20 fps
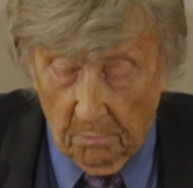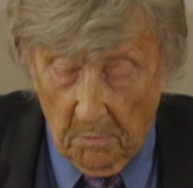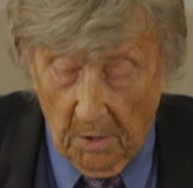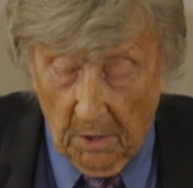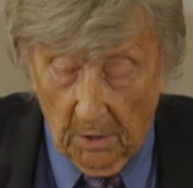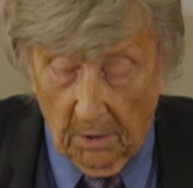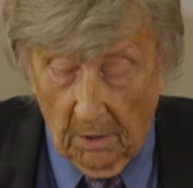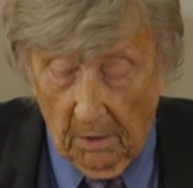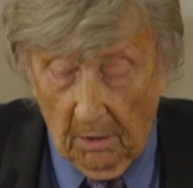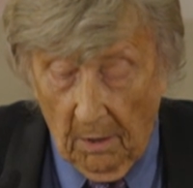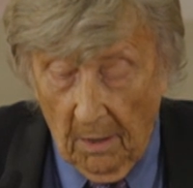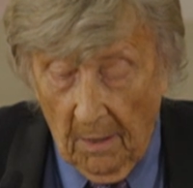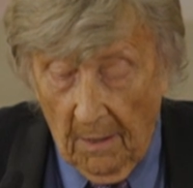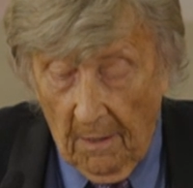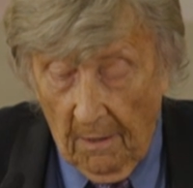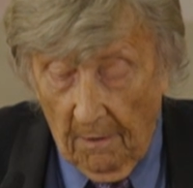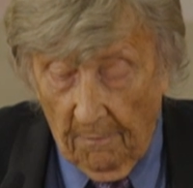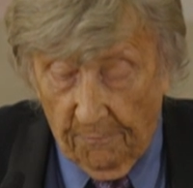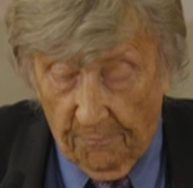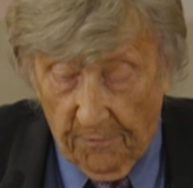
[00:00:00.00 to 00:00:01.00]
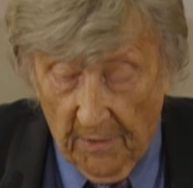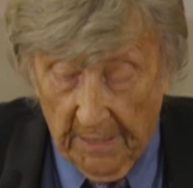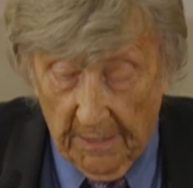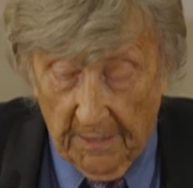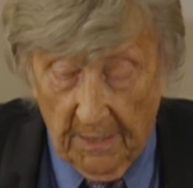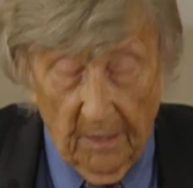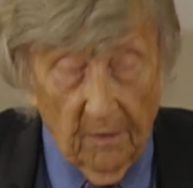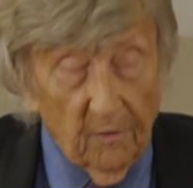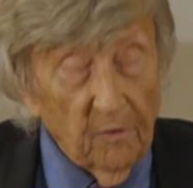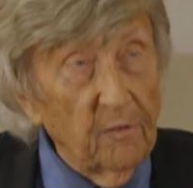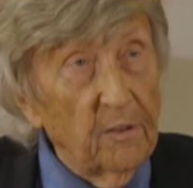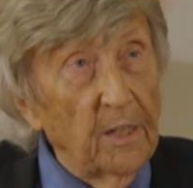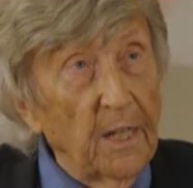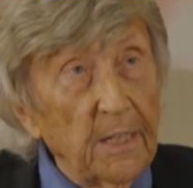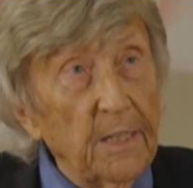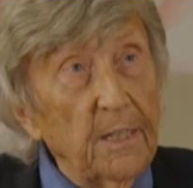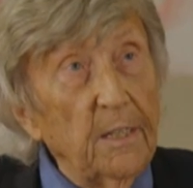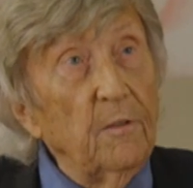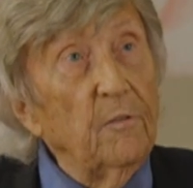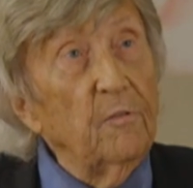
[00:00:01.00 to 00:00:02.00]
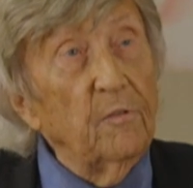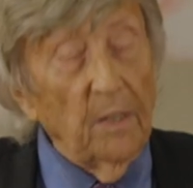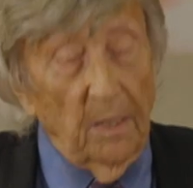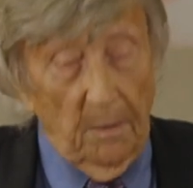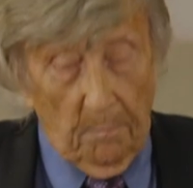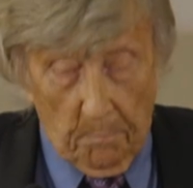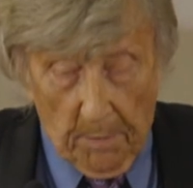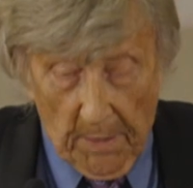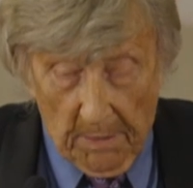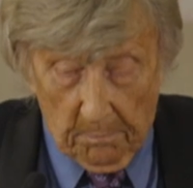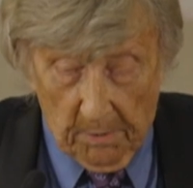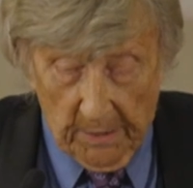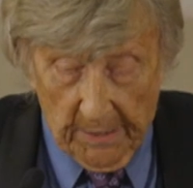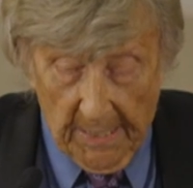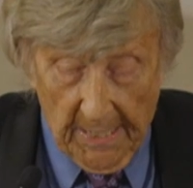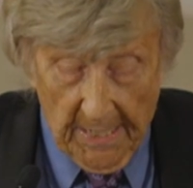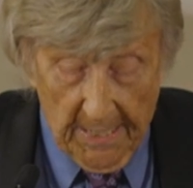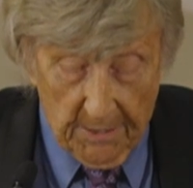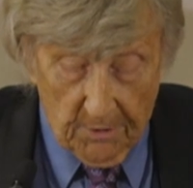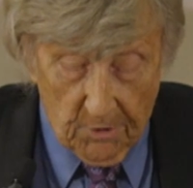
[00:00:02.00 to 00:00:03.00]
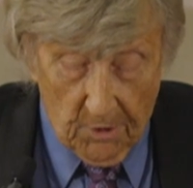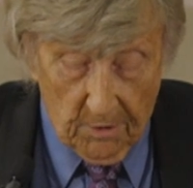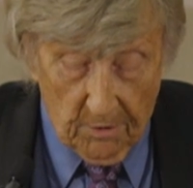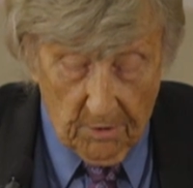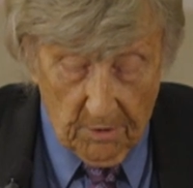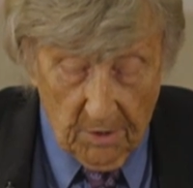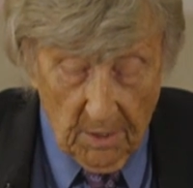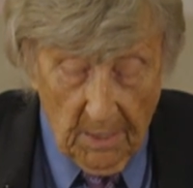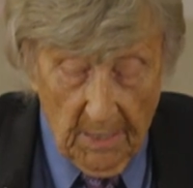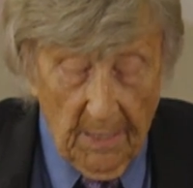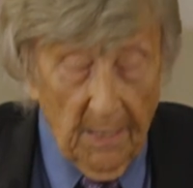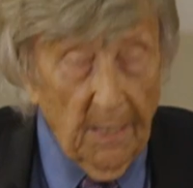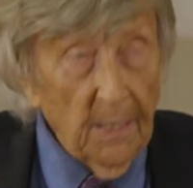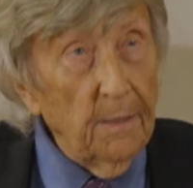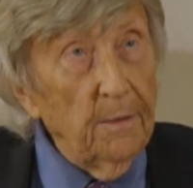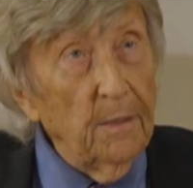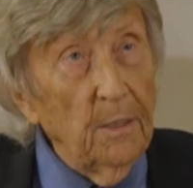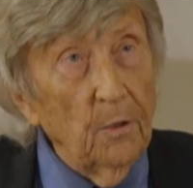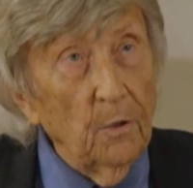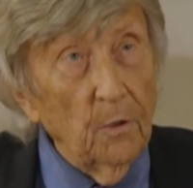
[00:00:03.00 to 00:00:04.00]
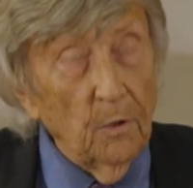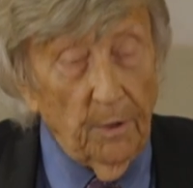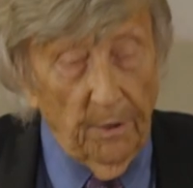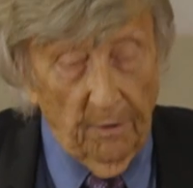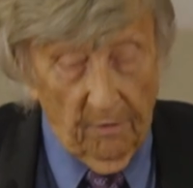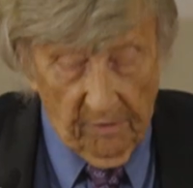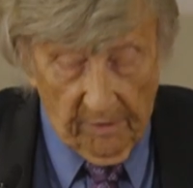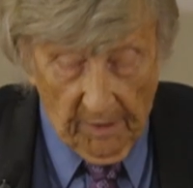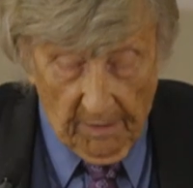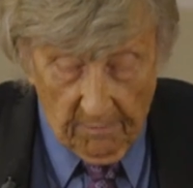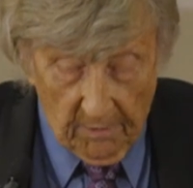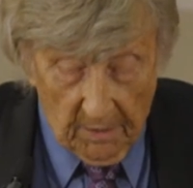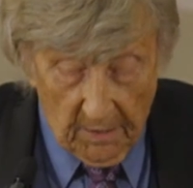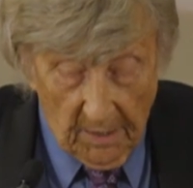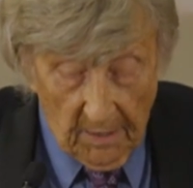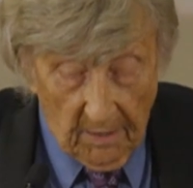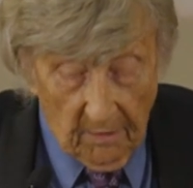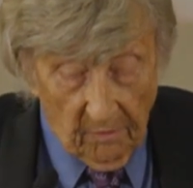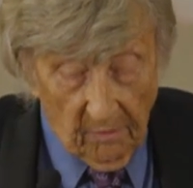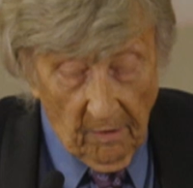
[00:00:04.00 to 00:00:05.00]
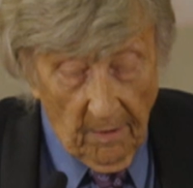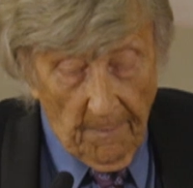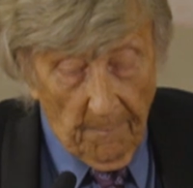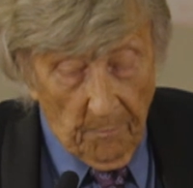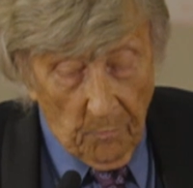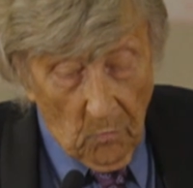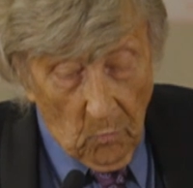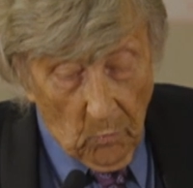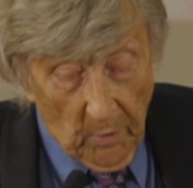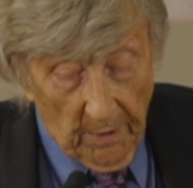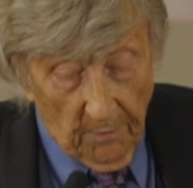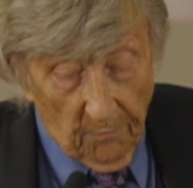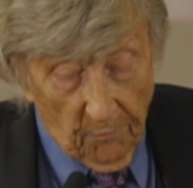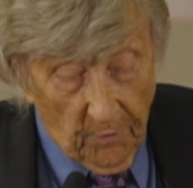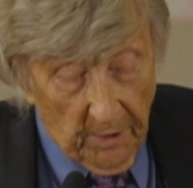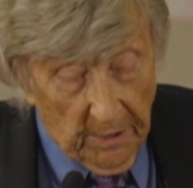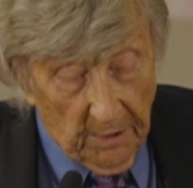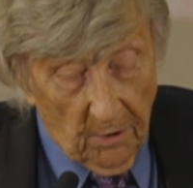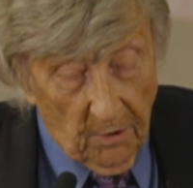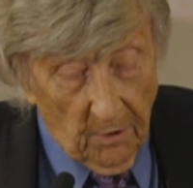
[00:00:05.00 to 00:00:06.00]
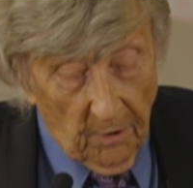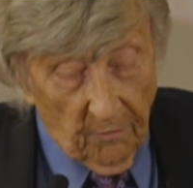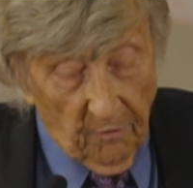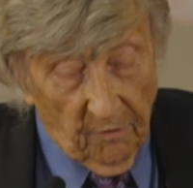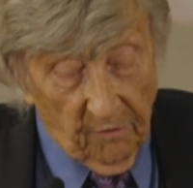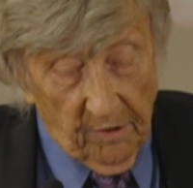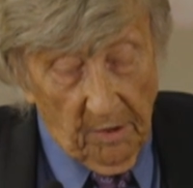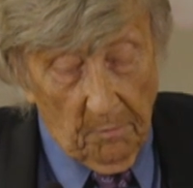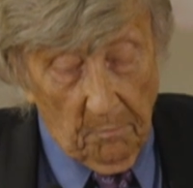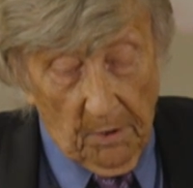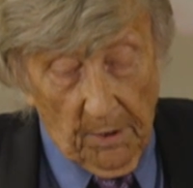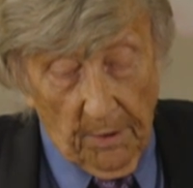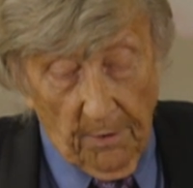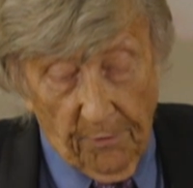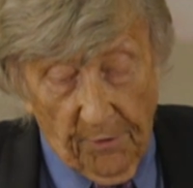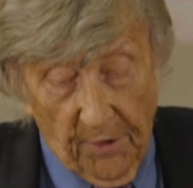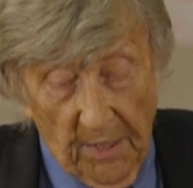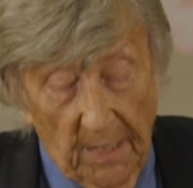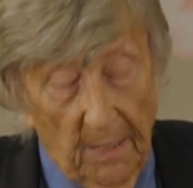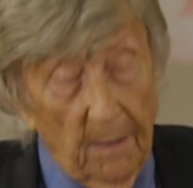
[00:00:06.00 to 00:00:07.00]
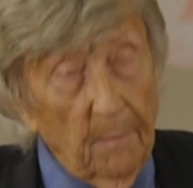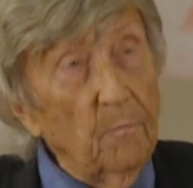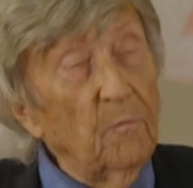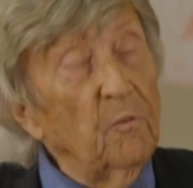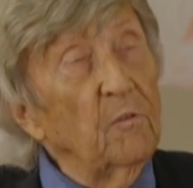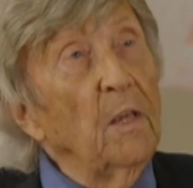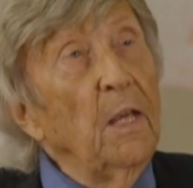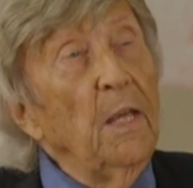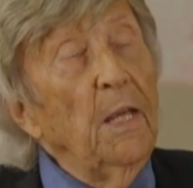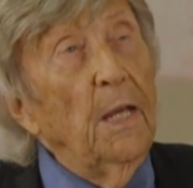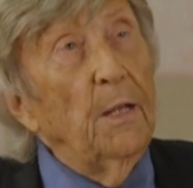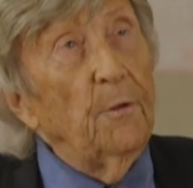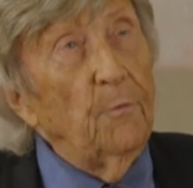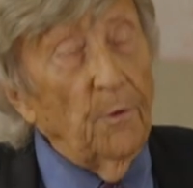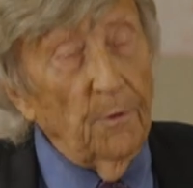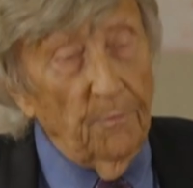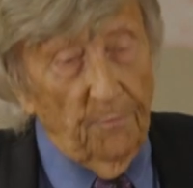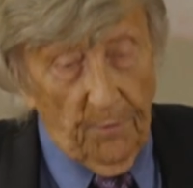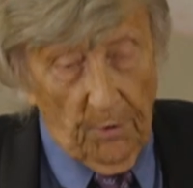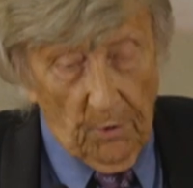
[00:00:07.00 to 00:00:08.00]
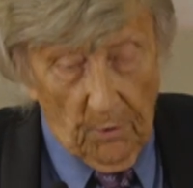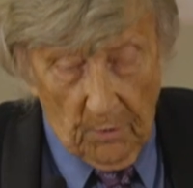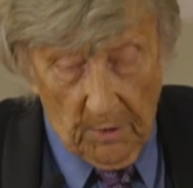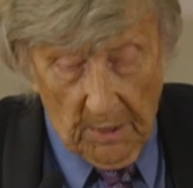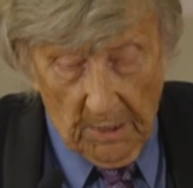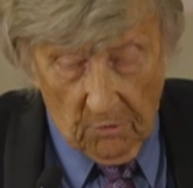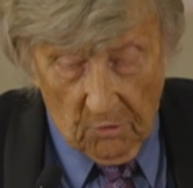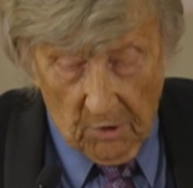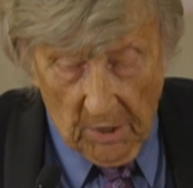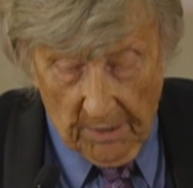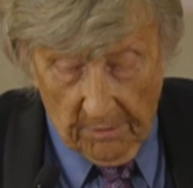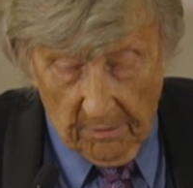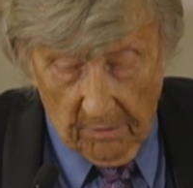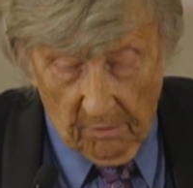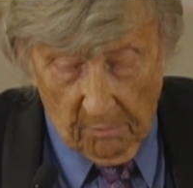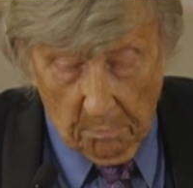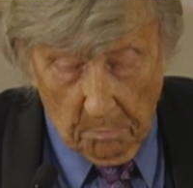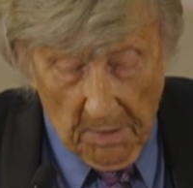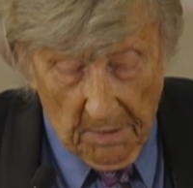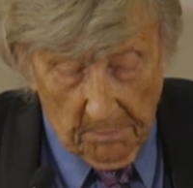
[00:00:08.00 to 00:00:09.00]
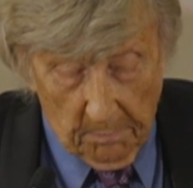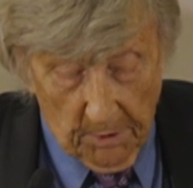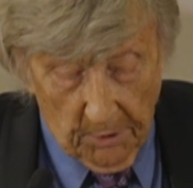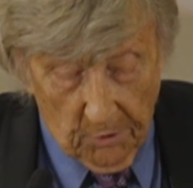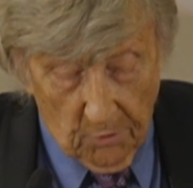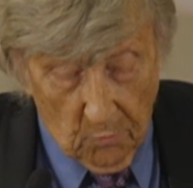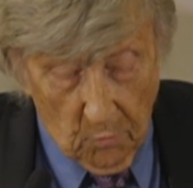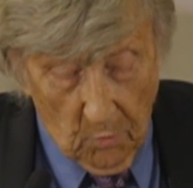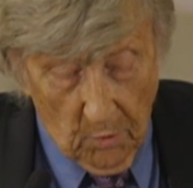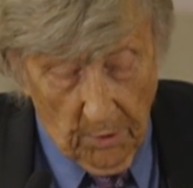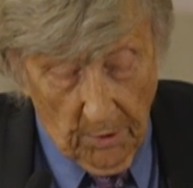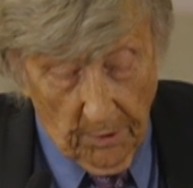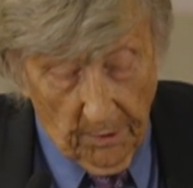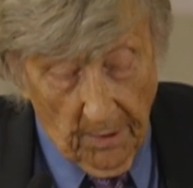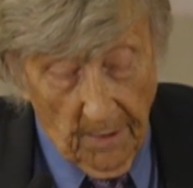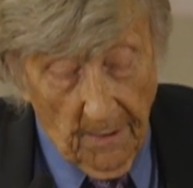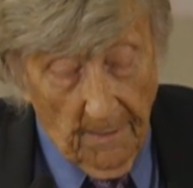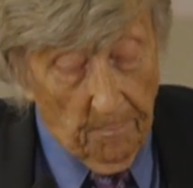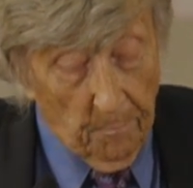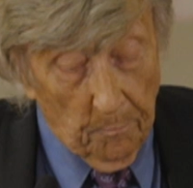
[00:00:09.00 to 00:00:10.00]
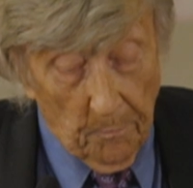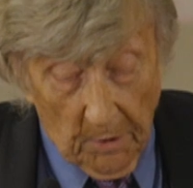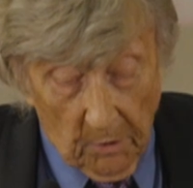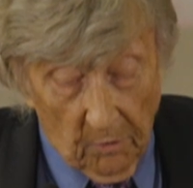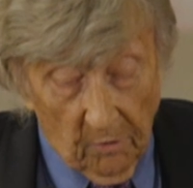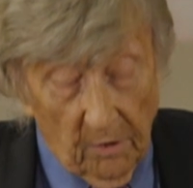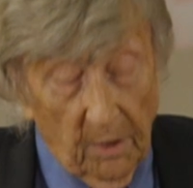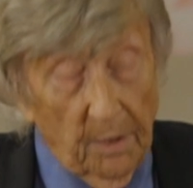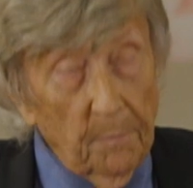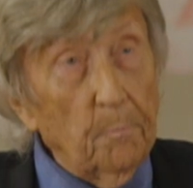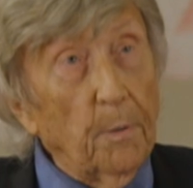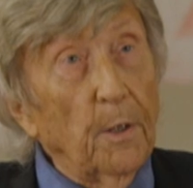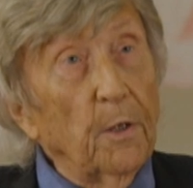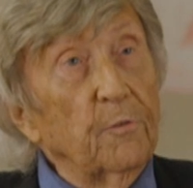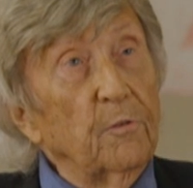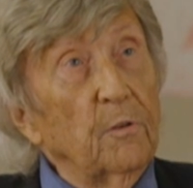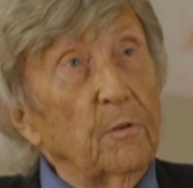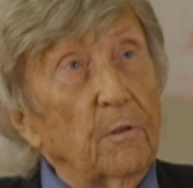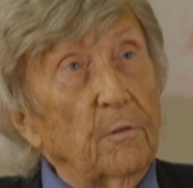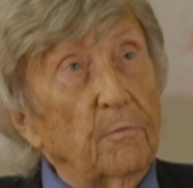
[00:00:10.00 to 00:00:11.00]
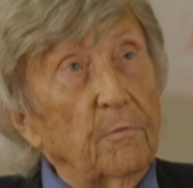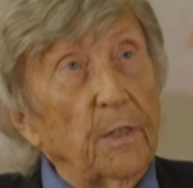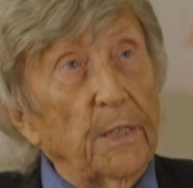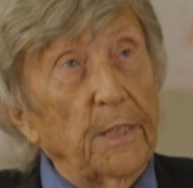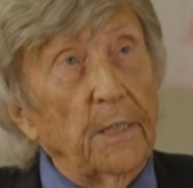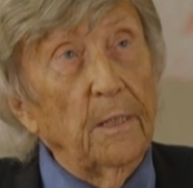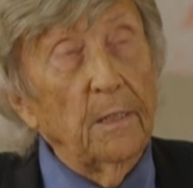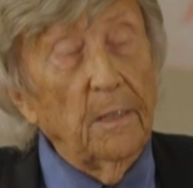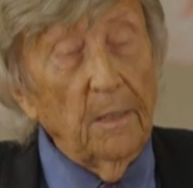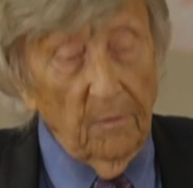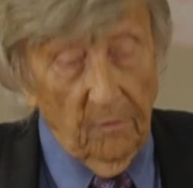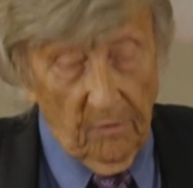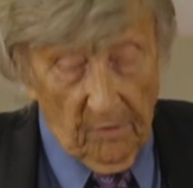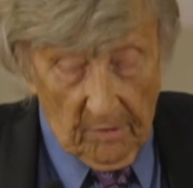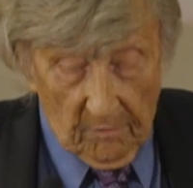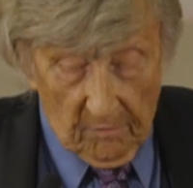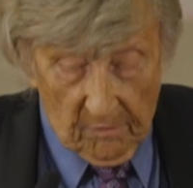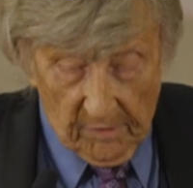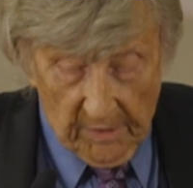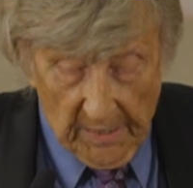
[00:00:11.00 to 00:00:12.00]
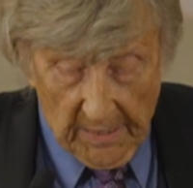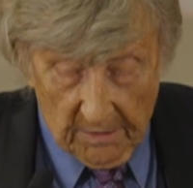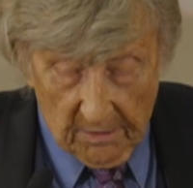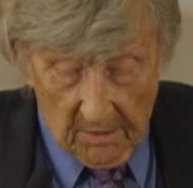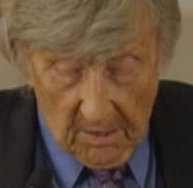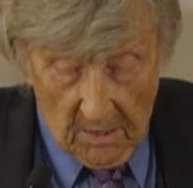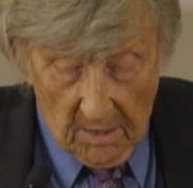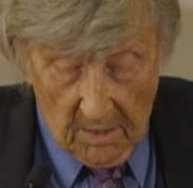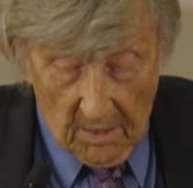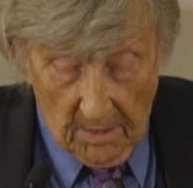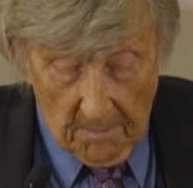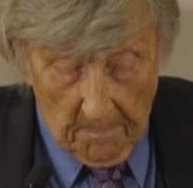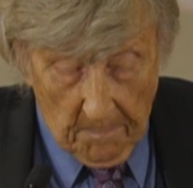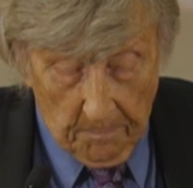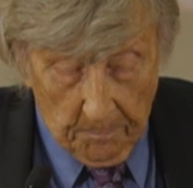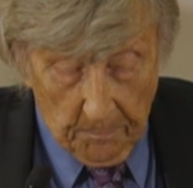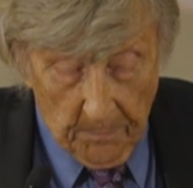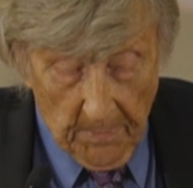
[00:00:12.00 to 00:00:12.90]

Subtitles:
model of frontier studies in publications in the early 70s. We have written on similar themes and reviewed each other's published work, mostly positively, since that time.